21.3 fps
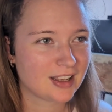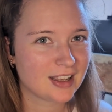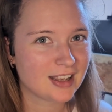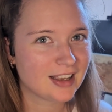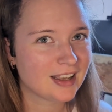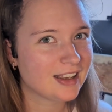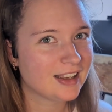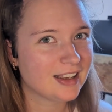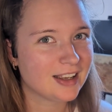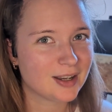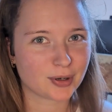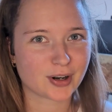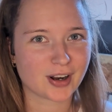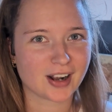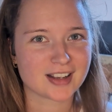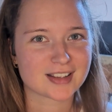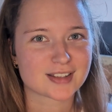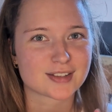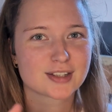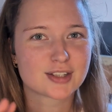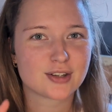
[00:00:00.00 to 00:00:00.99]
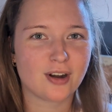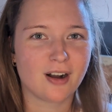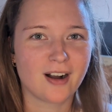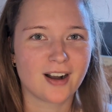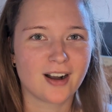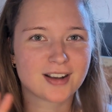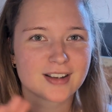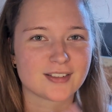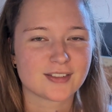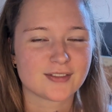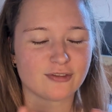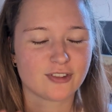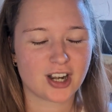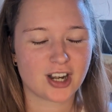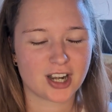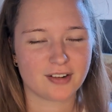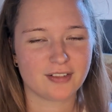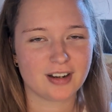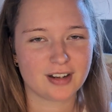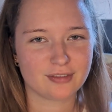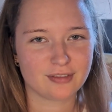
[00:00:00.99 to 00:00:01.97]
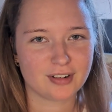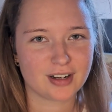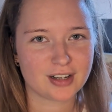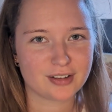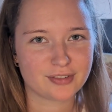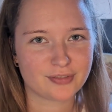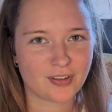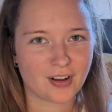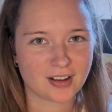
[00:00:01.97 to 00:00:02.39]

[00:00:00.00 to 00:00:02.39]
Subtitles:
progress your art really, really, really fast.